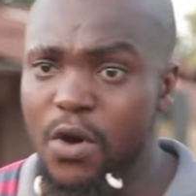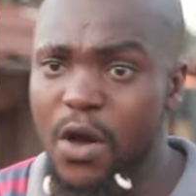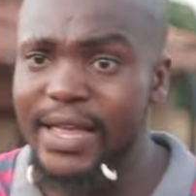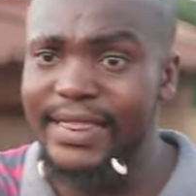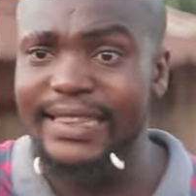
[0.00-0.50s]
You
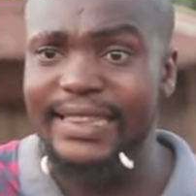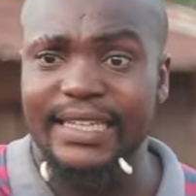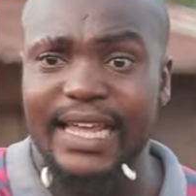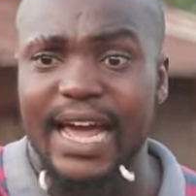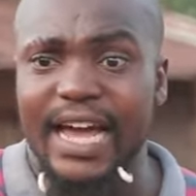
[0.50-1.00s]
wear we 10
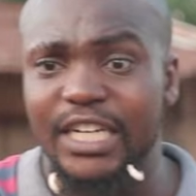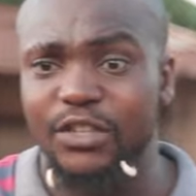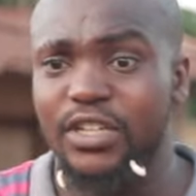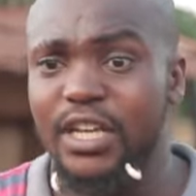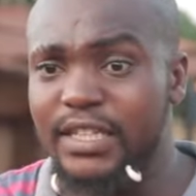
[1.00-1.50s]
naira
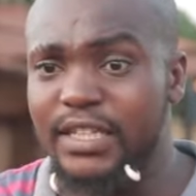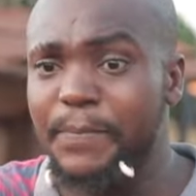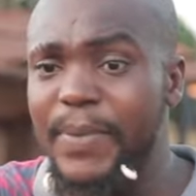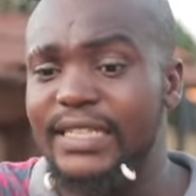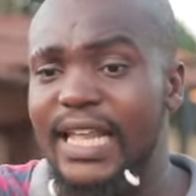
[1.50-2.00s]
eyeshadow,
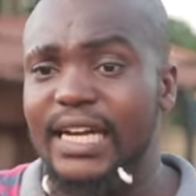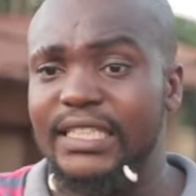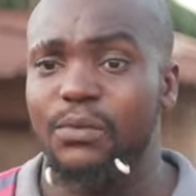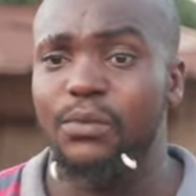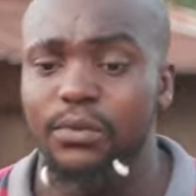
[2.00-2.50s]
they paint like
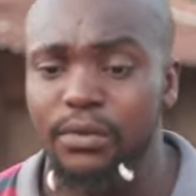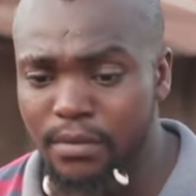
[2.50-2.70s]
a shadow.